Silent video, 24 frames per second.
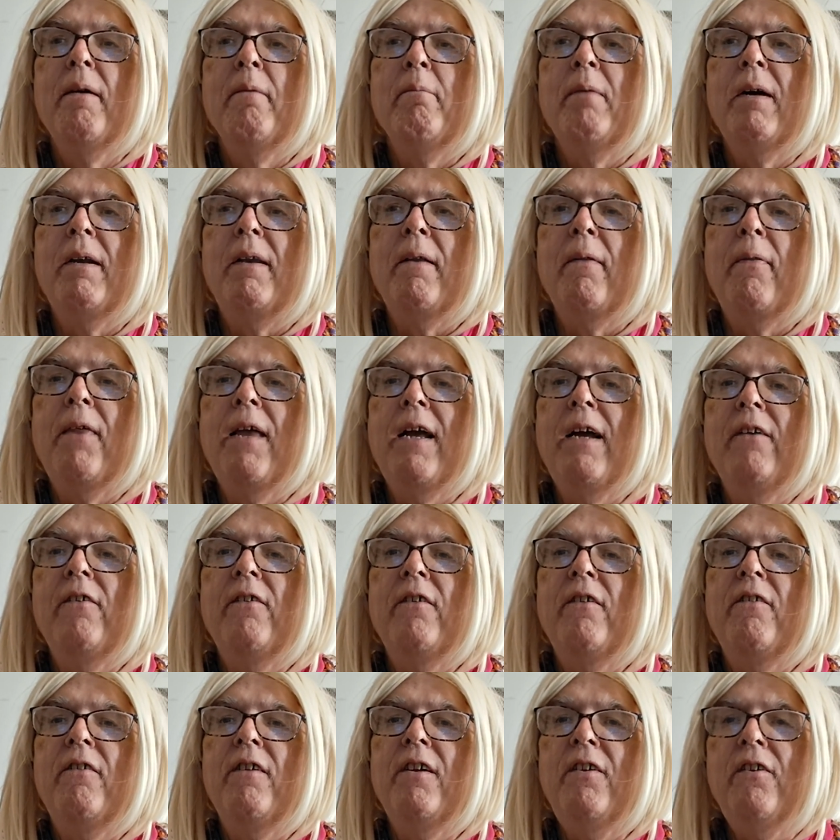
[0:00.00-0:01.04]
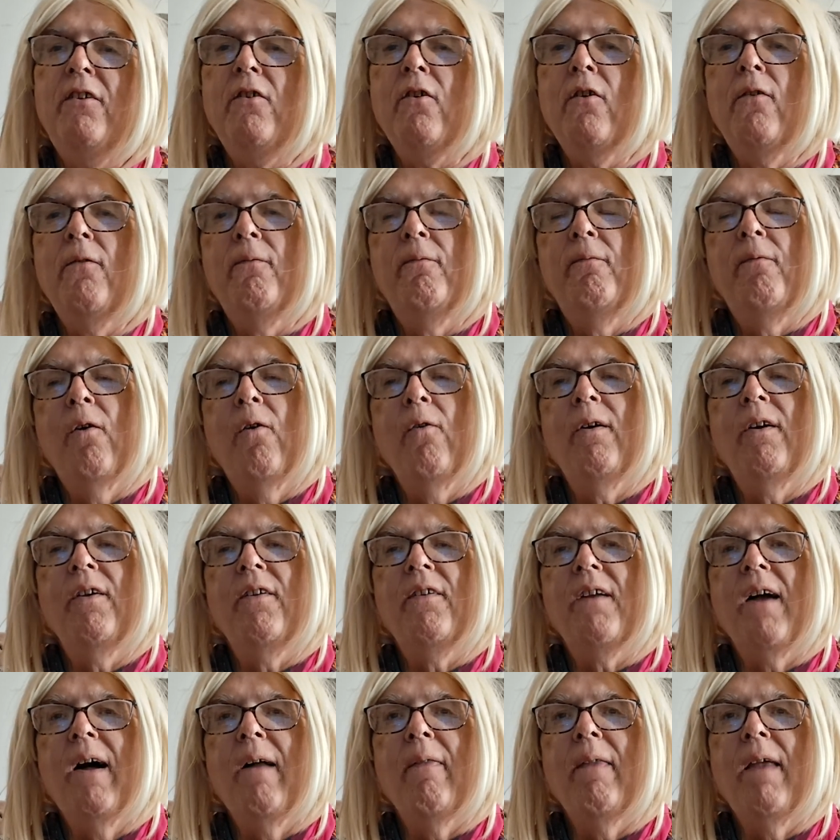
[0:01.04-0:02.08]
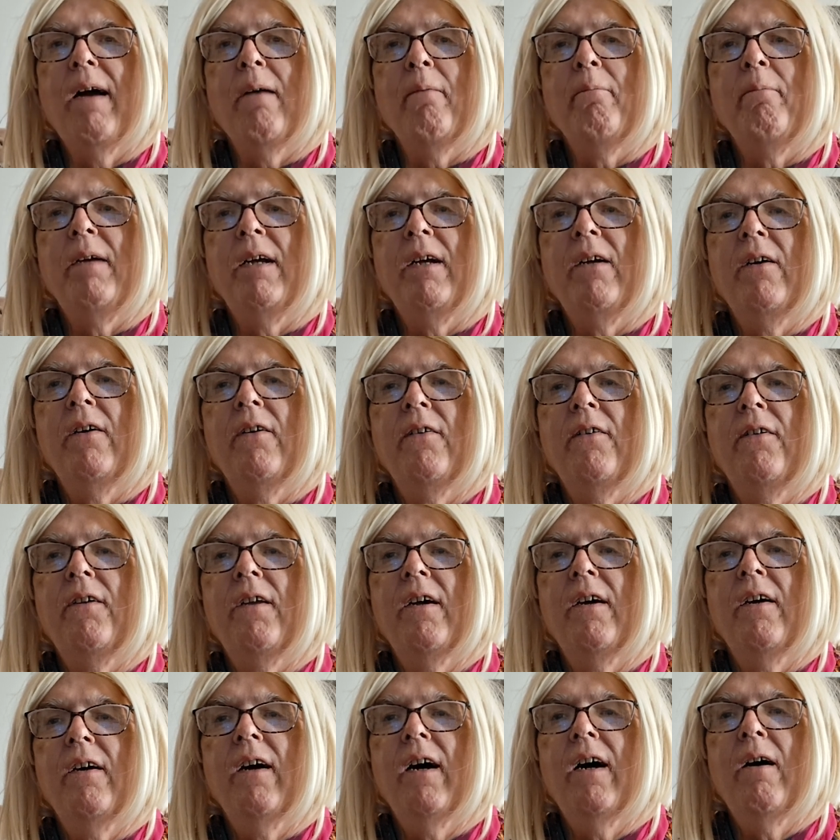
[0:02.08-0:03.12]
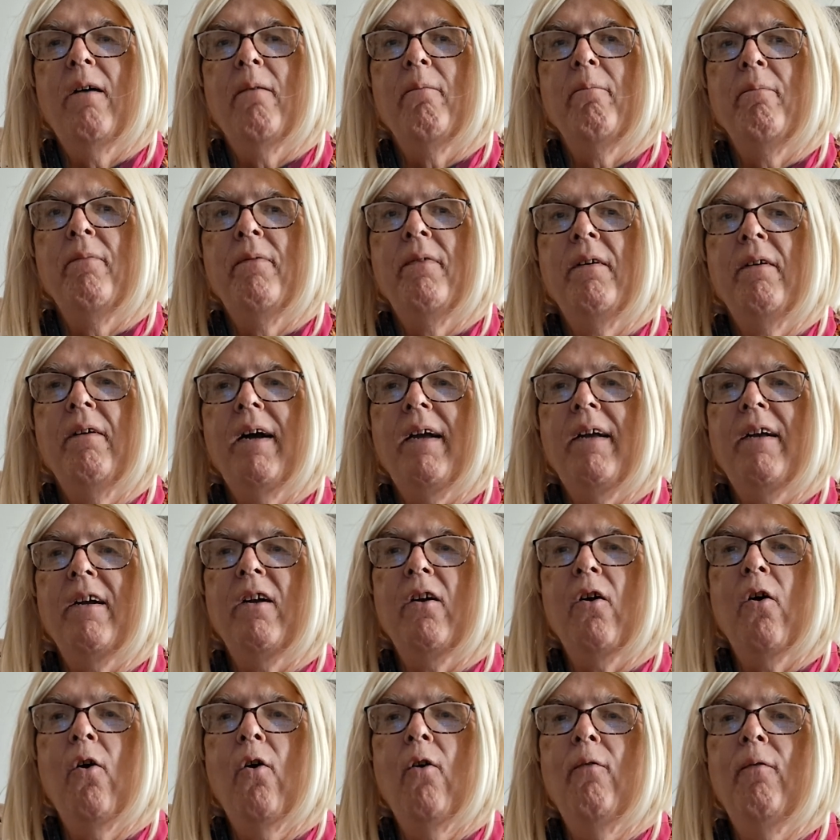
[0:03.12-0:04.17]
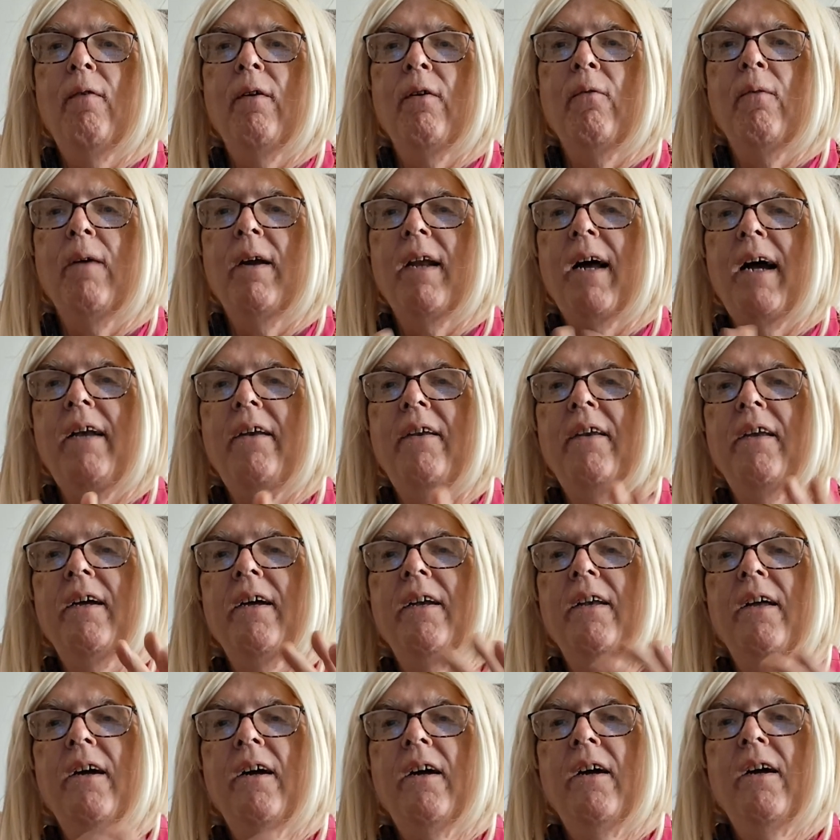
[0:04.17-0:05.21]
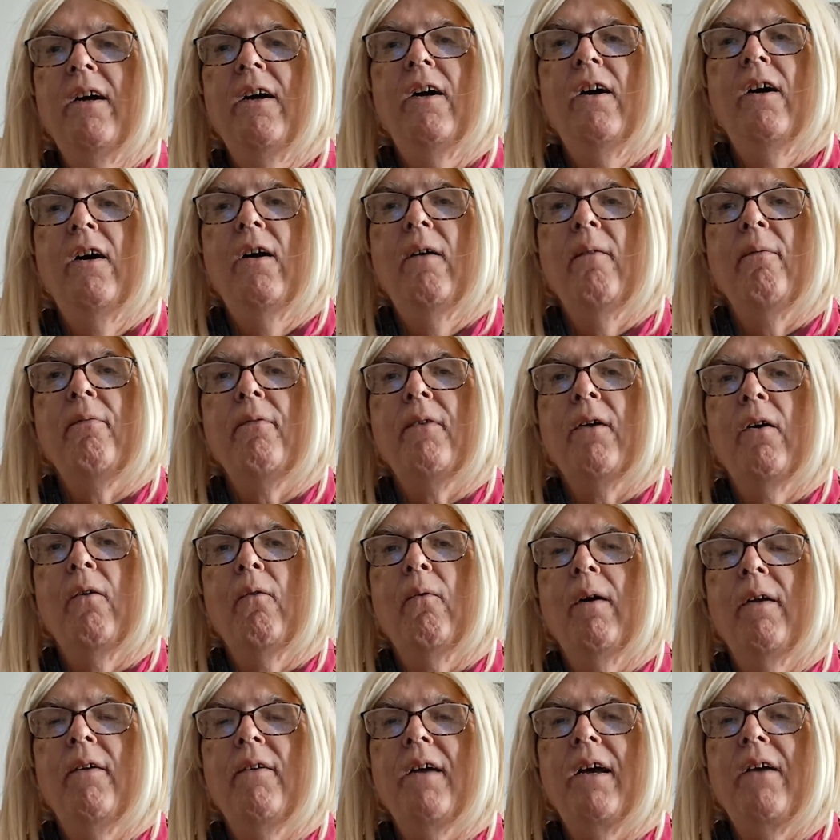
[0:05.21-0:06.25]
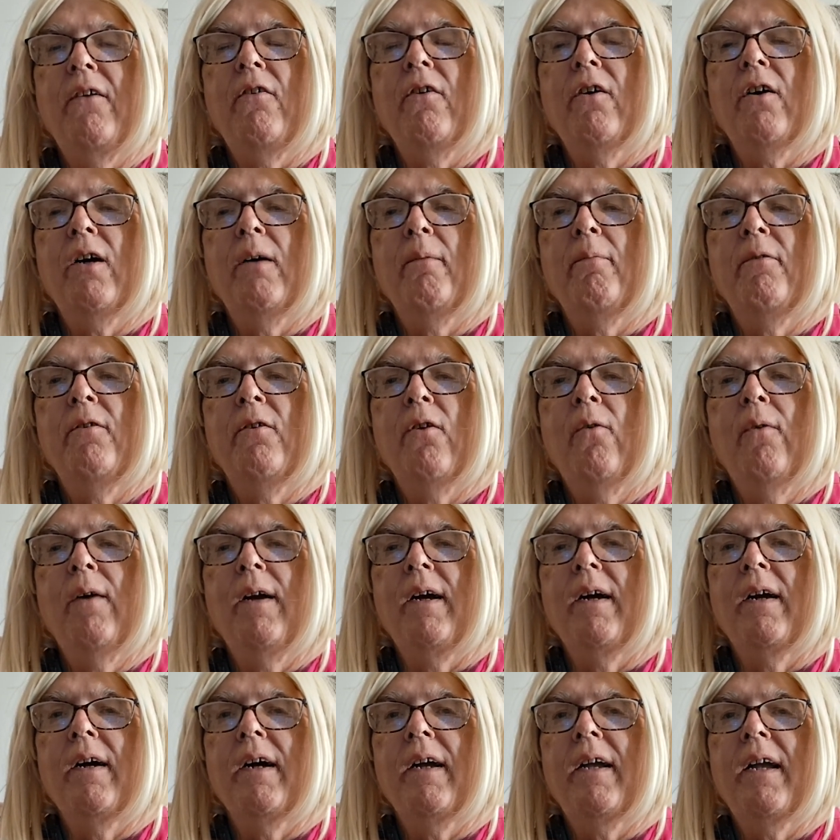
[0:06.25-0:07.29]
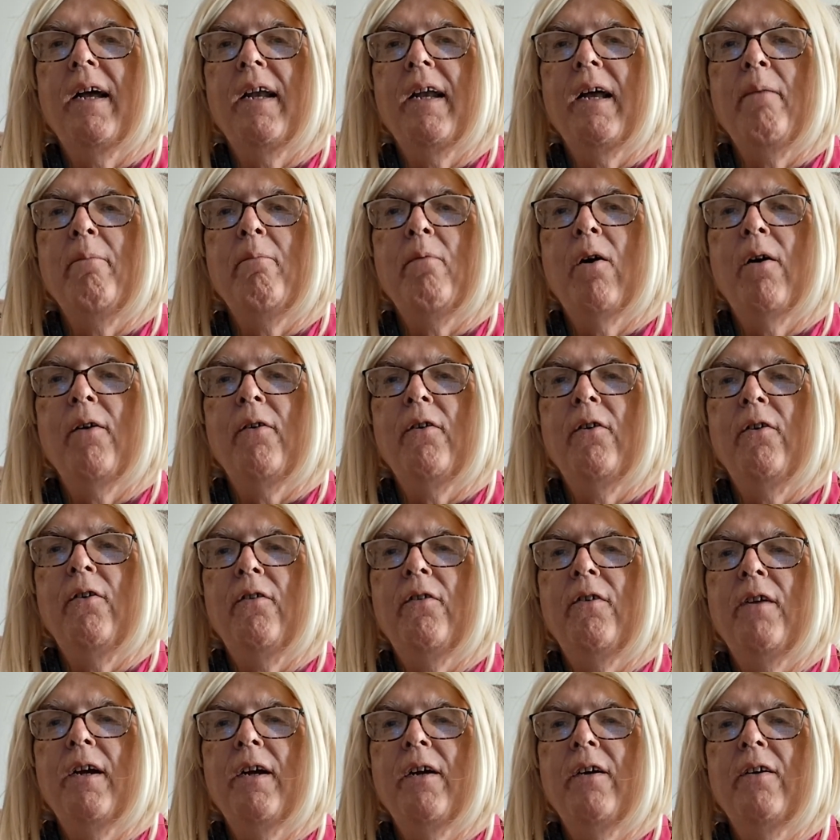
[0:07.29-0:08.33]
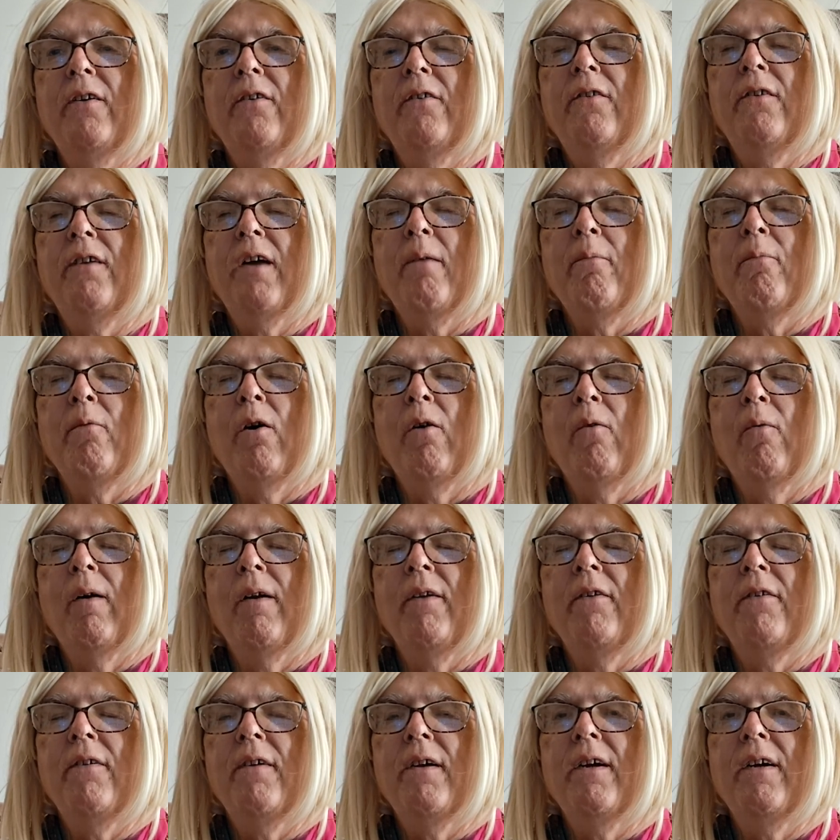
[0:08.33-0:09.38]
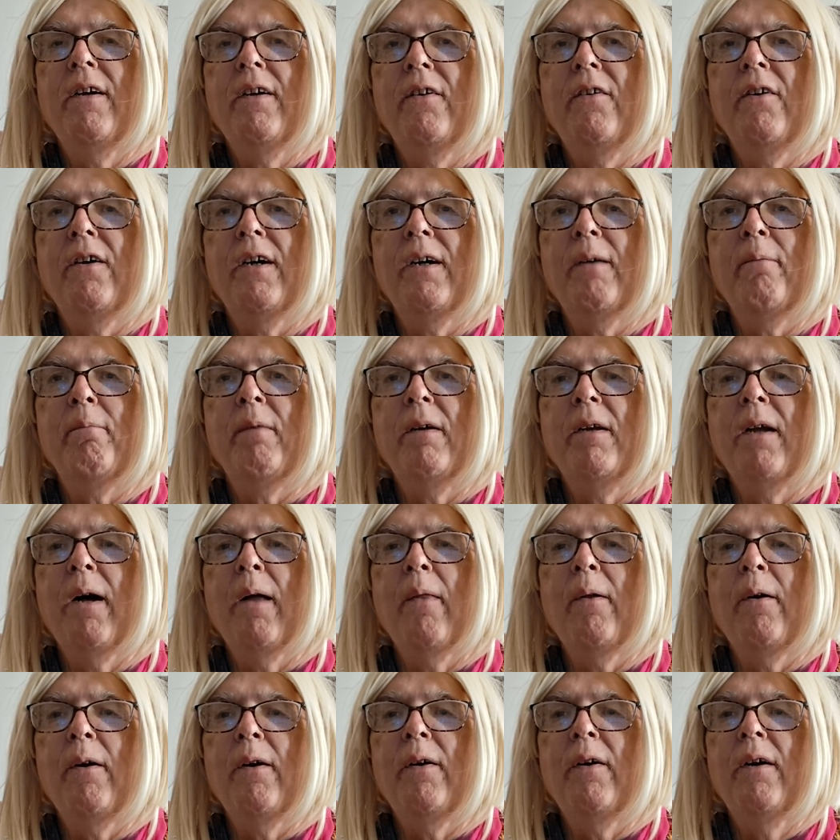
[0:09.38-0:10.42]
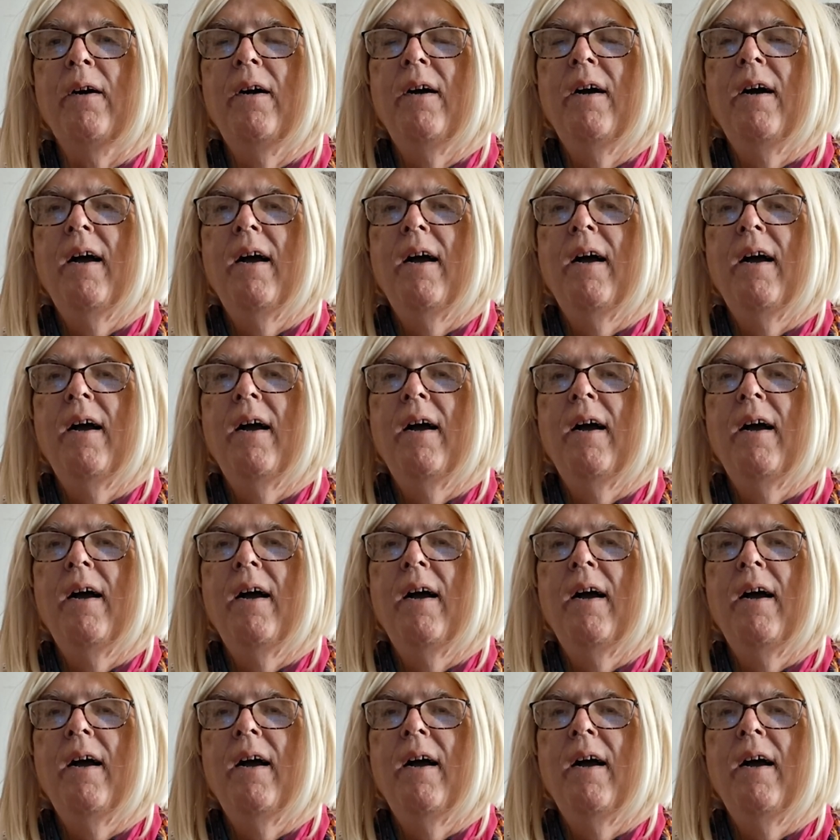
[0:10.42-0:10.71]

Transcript: But the thing is, just don't focus on that because, like in COVID, what I did was I took up sewing. Again, I bought two singers. I bought one singer, took up another.